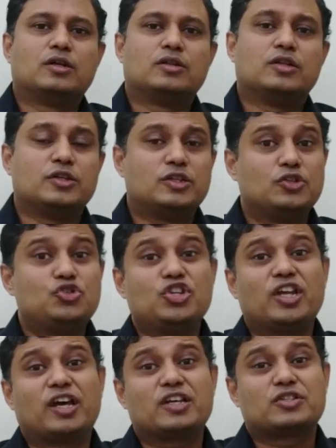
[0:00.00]
the
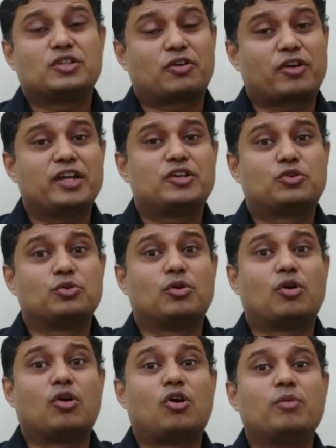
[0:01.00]
engineer has the right to
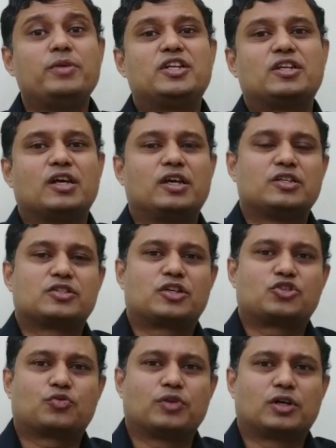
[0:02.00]
omit any
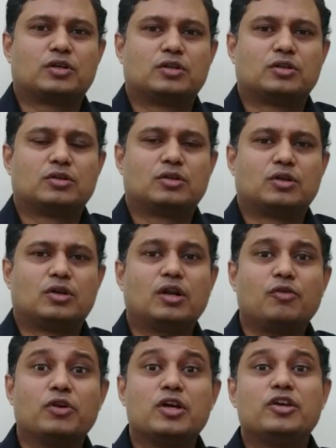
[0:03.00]
such work.
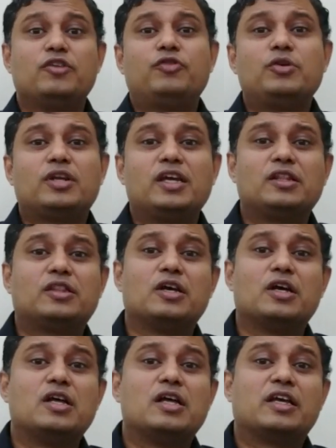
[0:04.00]
Now, if you take
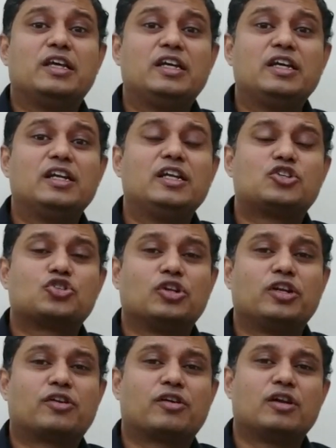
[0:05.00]
the English
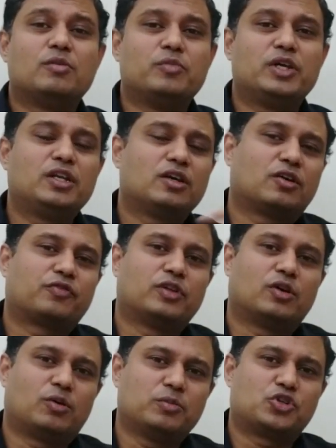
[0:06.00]
literal meaning of
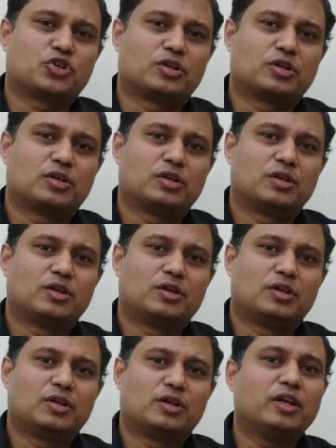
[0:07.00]
the omission,
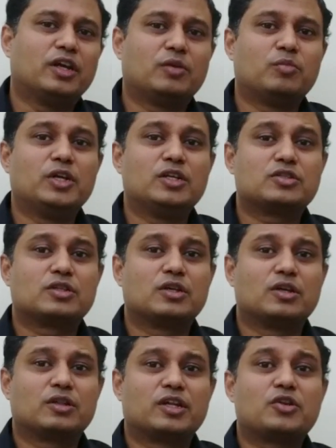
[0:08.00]
it means
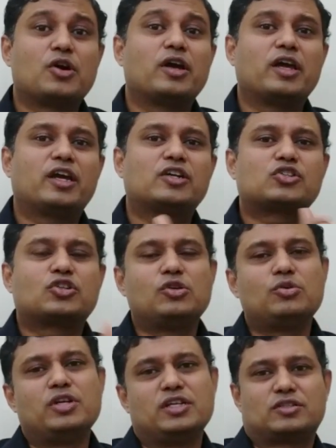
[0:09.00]
that you are
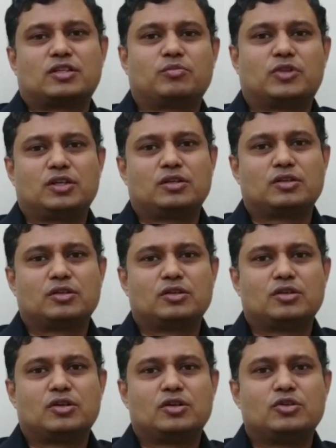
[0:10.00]
excluding
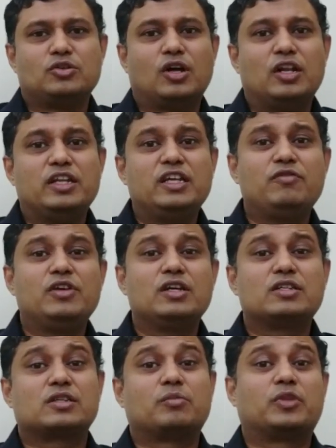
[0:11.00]
something. You are leaving
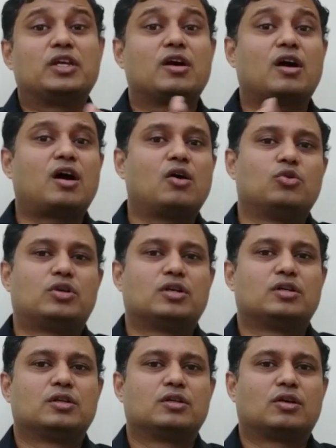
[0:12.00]
something out
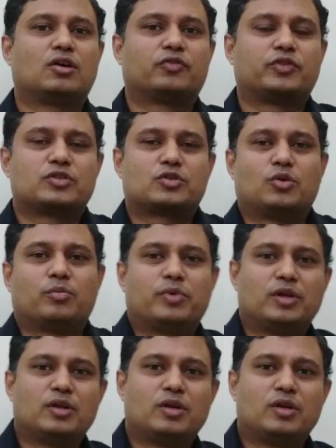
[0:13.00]
of the scope.